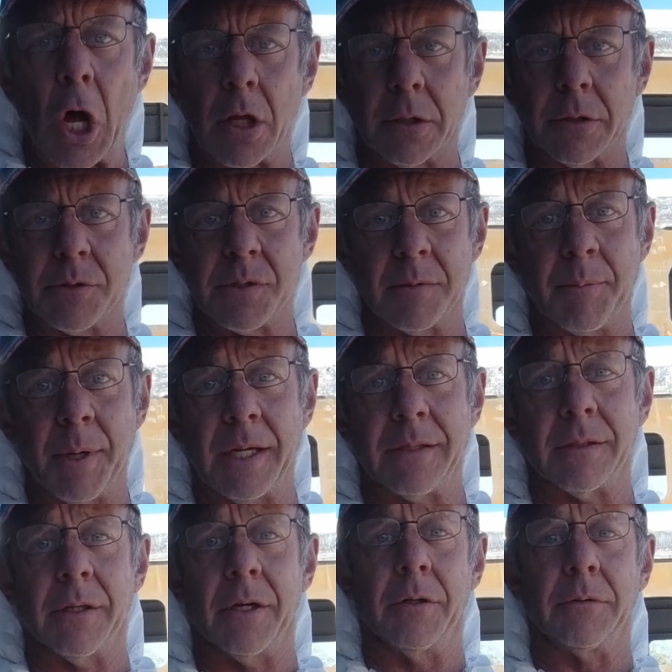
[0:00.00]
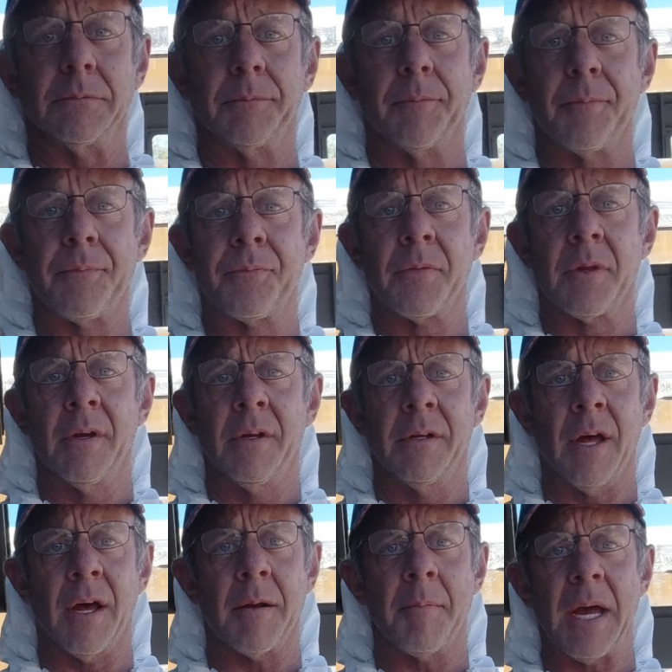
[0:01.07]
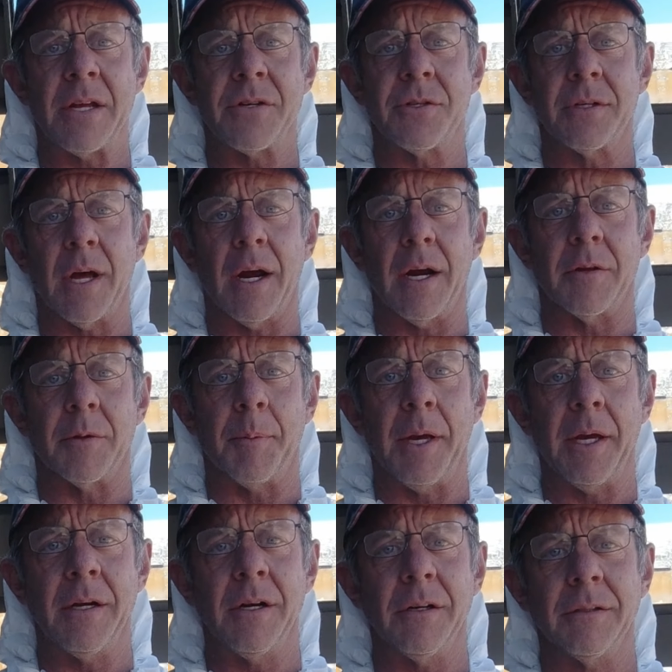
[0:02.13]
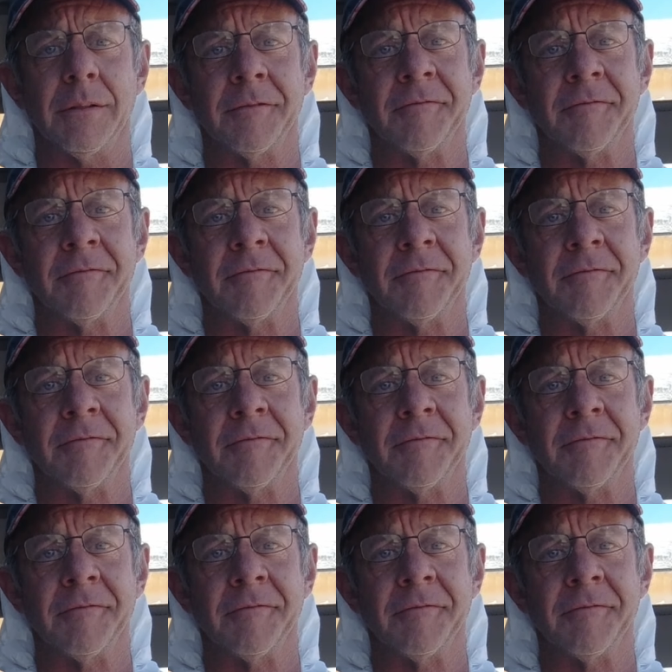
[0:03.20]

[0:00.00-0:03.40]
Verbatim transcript: dollars in paint alone. Yes. Not imagine to hire the painter.